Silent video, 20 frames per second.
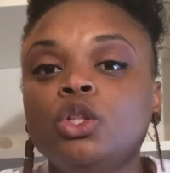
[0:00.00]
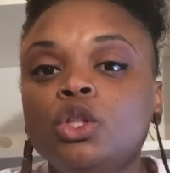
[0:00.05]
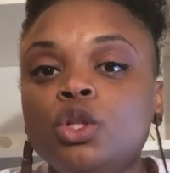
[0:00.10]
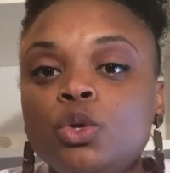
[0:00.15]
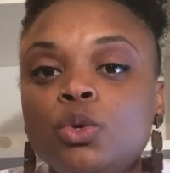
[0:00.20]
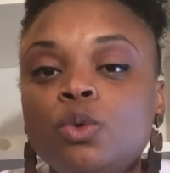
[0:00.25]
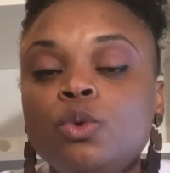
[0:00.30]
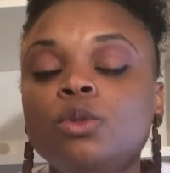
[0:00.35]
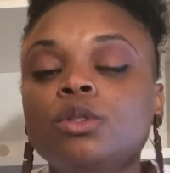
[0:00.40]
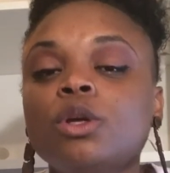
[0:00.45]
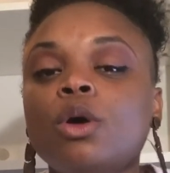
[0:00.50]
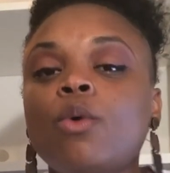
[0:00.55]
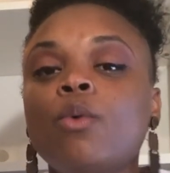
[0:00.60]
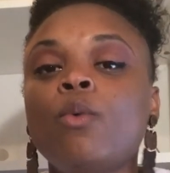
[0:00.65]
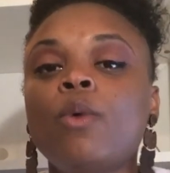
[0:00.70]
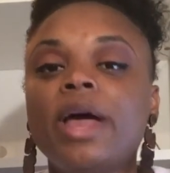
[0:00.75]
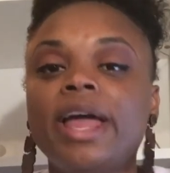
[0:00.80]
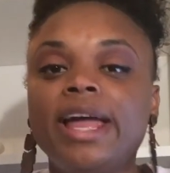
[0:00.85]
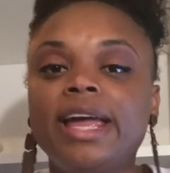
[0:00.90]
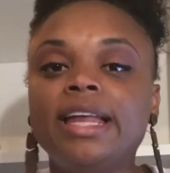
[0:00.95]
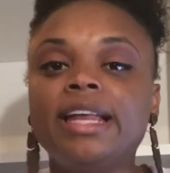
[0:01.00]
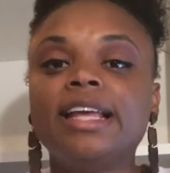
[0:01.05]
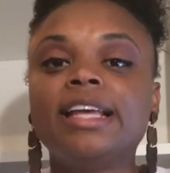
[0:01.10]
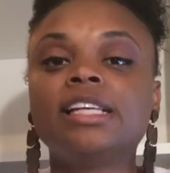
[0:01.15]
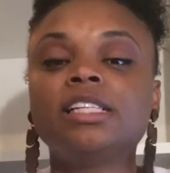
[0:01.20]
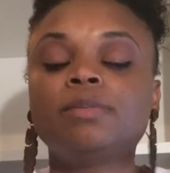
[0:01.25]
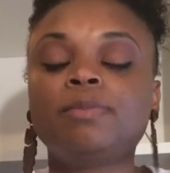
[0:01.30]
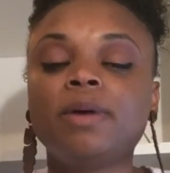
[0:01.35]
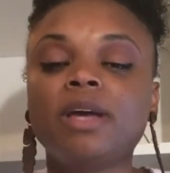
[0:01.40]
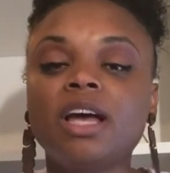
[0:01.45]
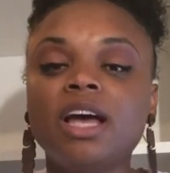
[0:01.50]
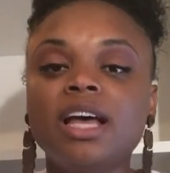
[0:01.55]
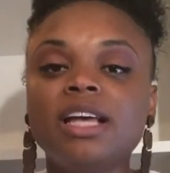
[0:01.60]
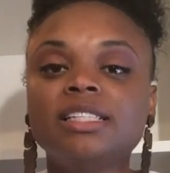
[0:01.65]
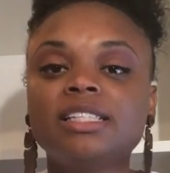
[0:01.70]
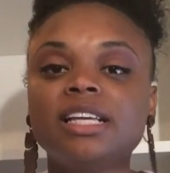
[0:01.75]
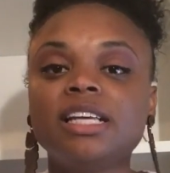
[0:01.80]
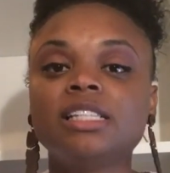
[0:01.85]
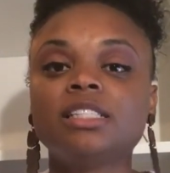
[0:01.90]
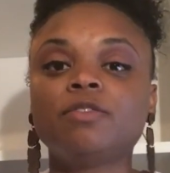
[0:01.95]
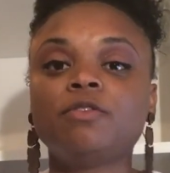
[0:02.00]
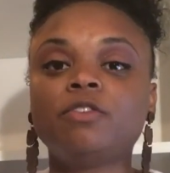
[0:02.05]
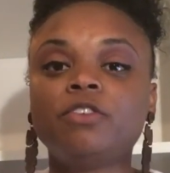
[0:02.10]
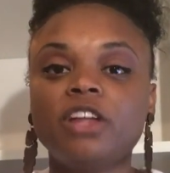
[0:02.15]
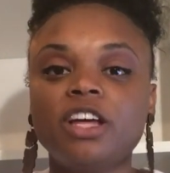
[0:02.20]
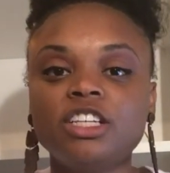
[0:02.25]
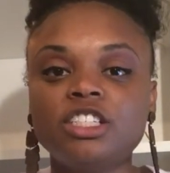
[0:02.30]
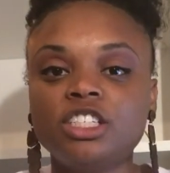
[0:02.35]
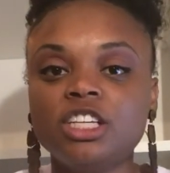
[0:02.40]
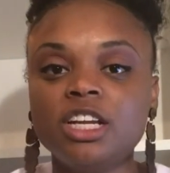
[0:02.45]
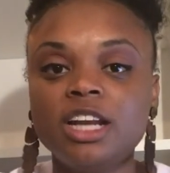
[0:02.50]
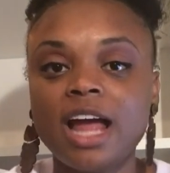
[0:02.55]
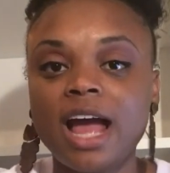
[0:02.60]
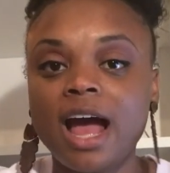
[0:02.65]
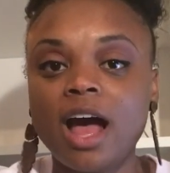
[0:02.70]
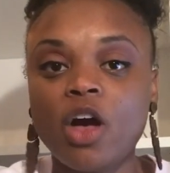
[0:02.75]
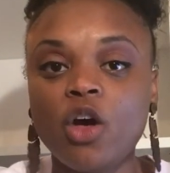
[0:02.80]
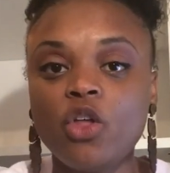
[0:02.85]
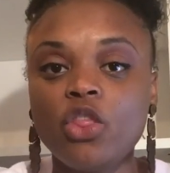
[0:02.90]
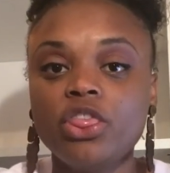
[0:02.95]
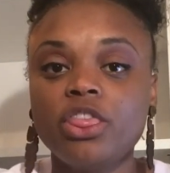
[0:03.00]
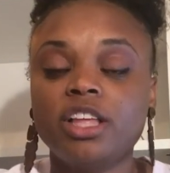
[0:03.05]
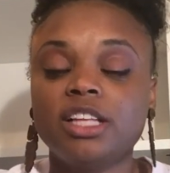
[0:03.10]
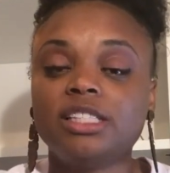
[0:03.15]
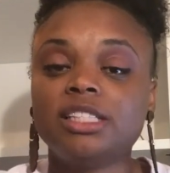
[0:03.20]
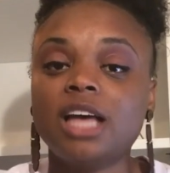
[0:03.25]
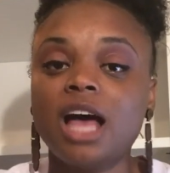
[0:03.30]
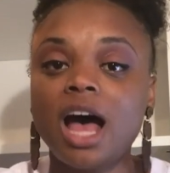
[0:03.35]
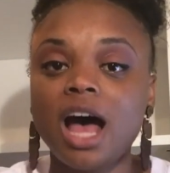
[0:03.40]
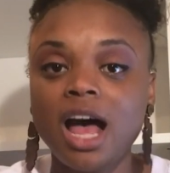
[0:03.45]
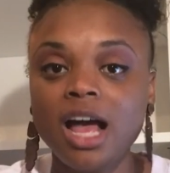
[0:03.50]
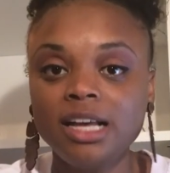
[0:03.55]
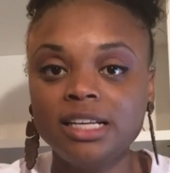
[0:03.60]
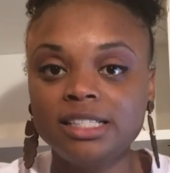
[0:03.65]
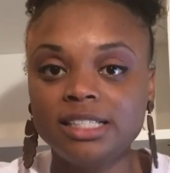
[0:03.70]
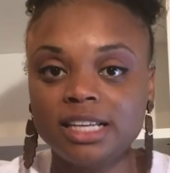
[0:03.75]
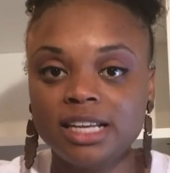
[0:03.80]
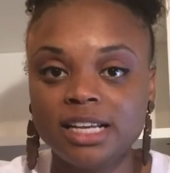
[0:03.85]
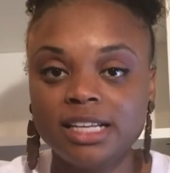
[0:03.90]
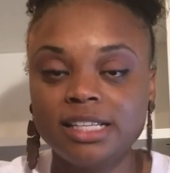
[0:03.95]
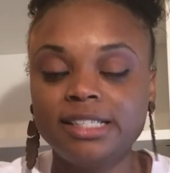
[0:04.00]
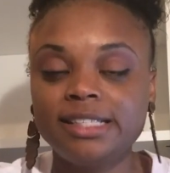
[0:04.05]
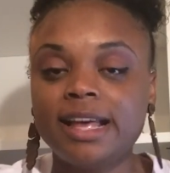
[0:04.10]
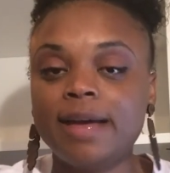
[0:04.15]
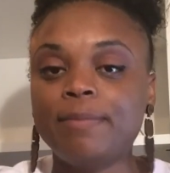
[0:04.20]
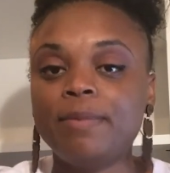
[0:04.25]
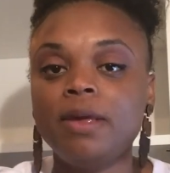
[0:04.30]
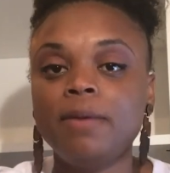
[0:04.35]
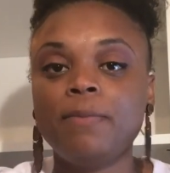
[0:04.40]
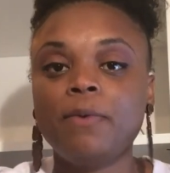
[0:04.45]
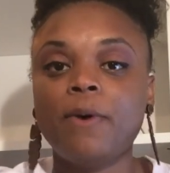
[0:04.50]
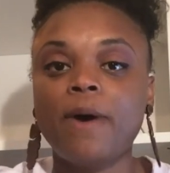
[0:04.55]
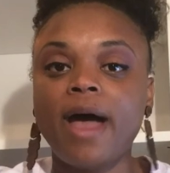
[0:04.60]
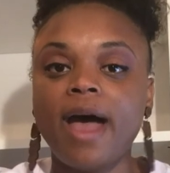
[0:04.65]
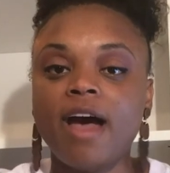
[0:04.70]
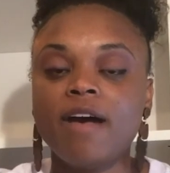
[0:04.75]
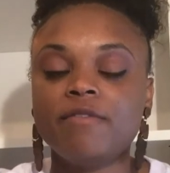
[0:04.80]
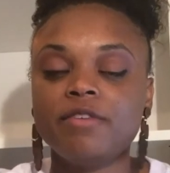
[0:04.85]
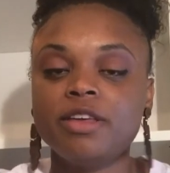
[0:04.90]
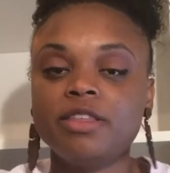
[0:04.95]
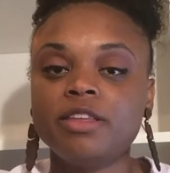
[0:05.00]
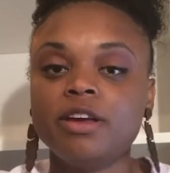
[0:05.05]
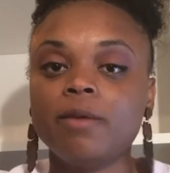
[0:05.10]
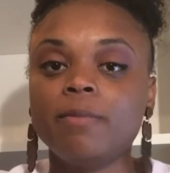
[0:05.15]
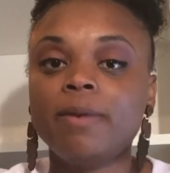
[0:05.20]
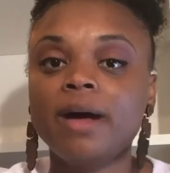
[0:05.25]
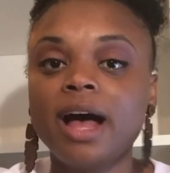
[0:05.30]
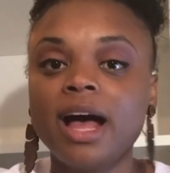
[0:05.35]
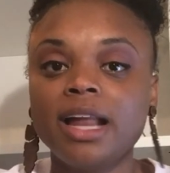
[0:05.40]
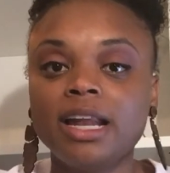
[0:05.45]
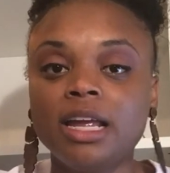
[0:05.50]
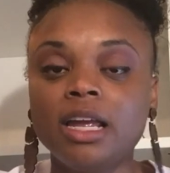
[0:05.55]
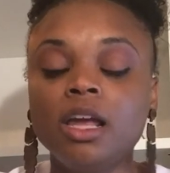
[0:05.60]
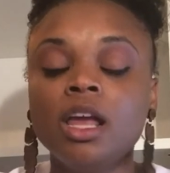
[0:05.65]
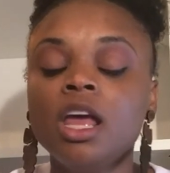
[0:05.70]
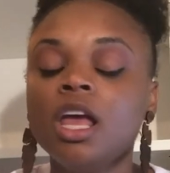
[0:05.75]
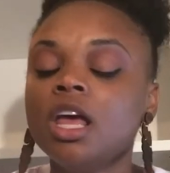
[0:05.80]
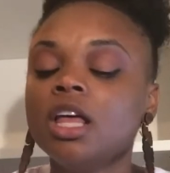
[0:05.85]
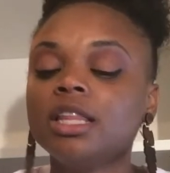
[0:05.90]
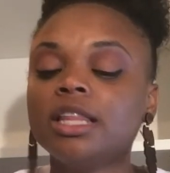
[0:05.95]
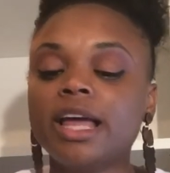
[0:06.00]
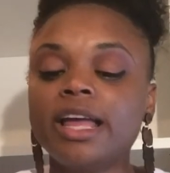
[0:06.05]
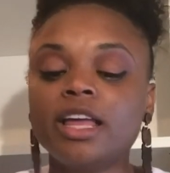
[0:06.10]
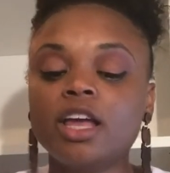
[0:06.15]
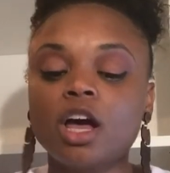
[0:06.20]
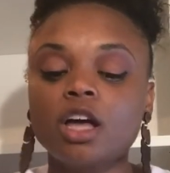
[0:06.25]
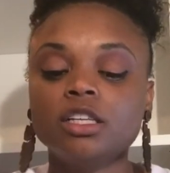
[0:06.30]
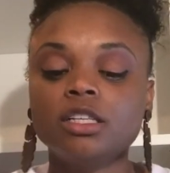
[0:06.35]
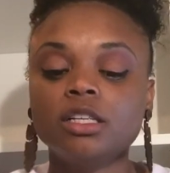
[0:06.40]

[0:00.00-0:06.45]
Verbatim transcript: lose weight is because it's flushing out the toxins that people have in their body. Like